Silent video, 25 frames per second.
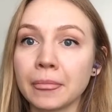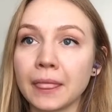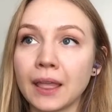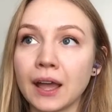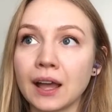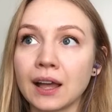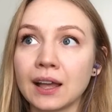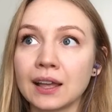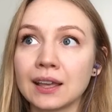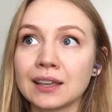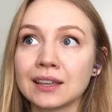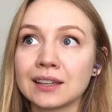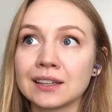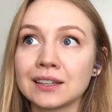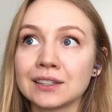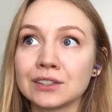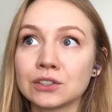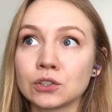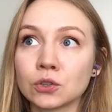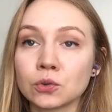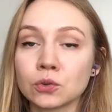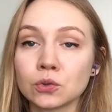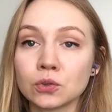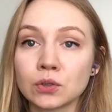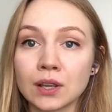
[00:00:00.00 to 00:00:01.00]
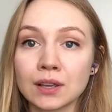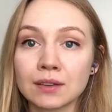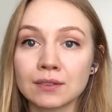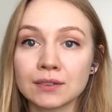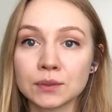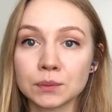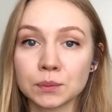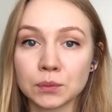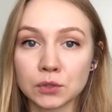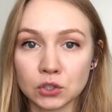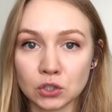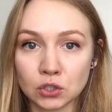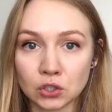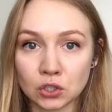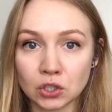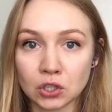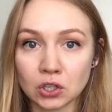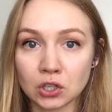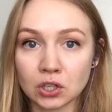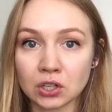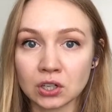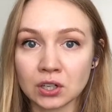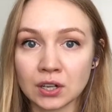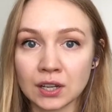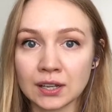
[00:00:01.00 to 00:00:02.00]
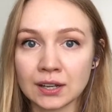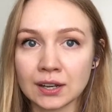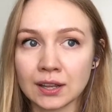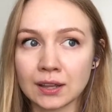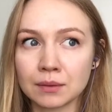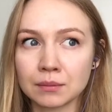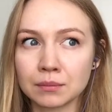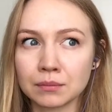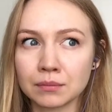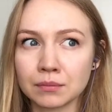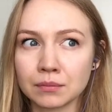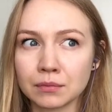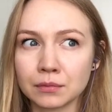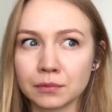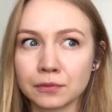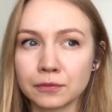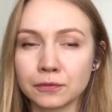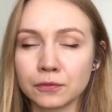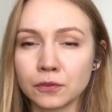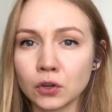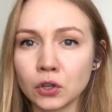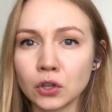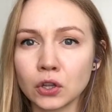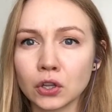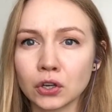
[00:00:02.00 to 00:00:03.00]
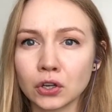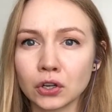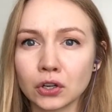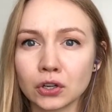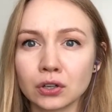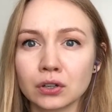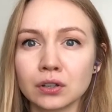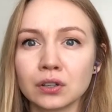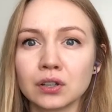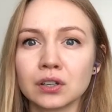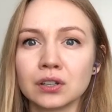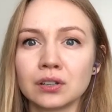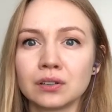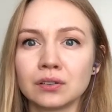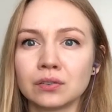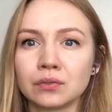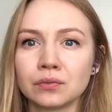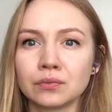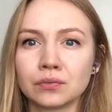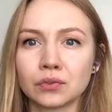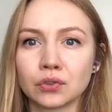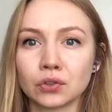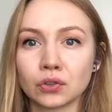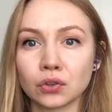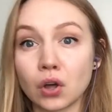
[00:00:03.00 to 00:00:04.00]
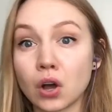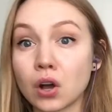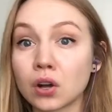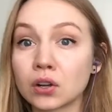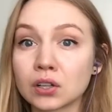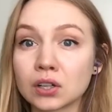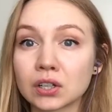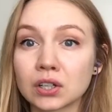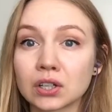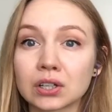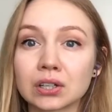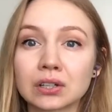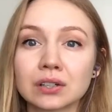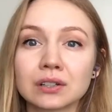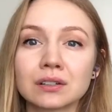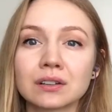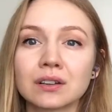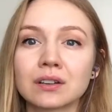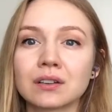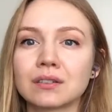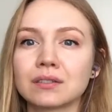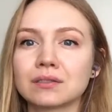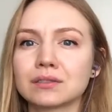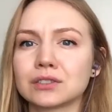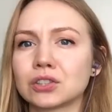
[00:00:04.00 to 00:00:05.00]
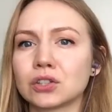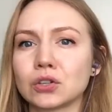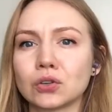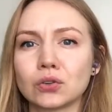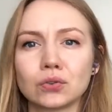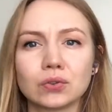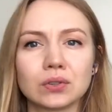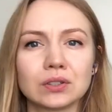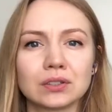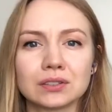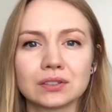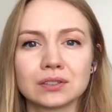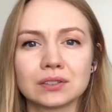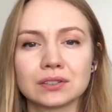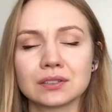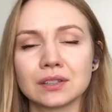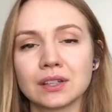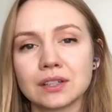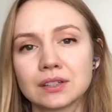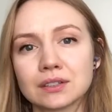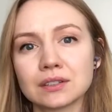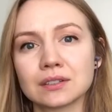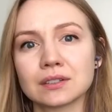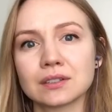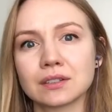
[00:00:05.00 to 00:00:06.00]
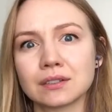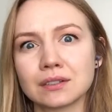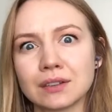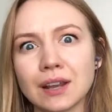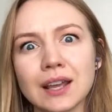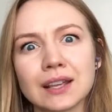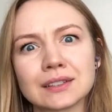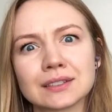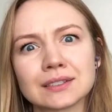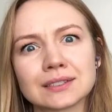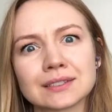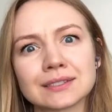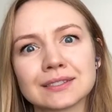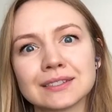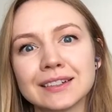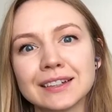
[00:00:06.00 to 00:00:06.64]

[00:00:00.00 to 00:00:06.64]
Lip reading: I don't crave as much sugar and I'm fuller for longer, so it's nice.